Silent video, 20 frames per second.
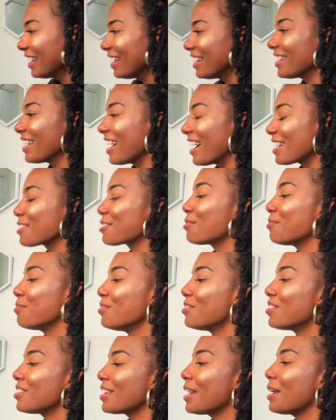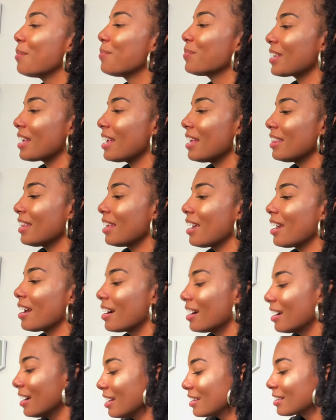It's got some gems in
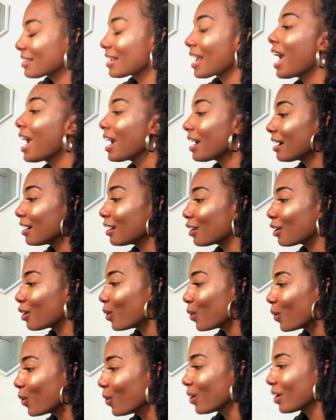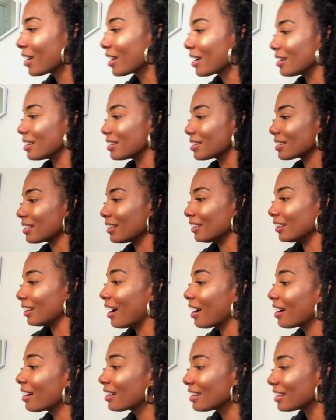there. Take a course,
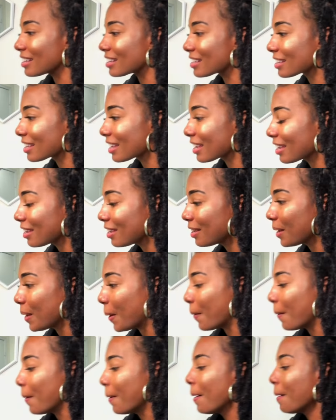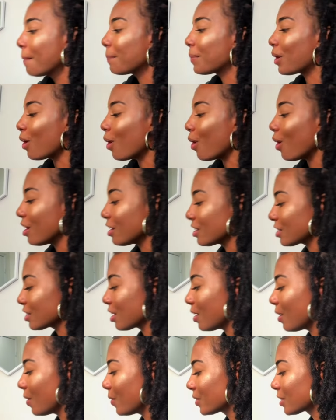learn a skill, but
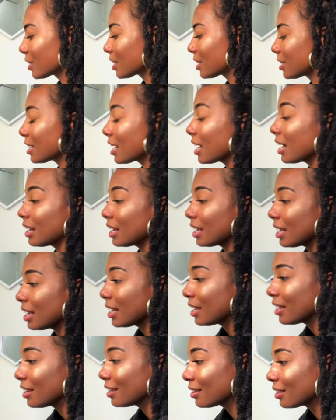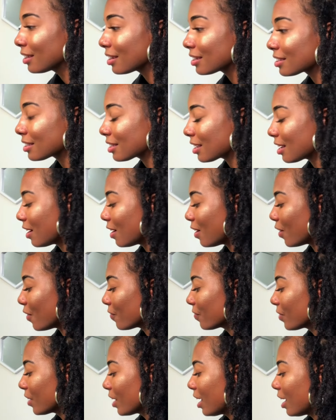also study
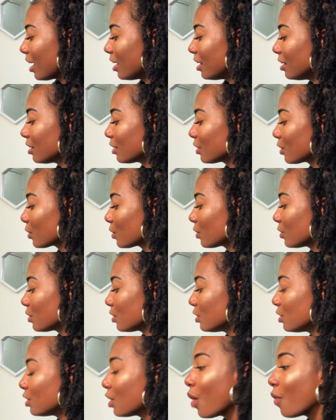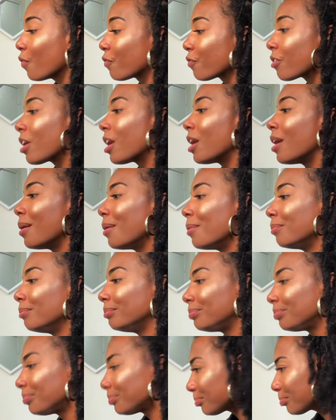yourself, and know
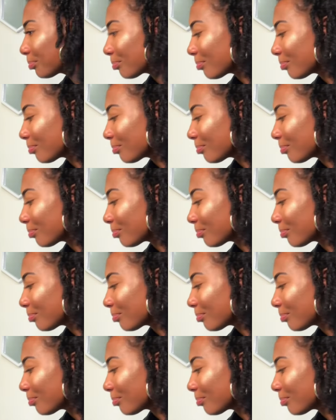from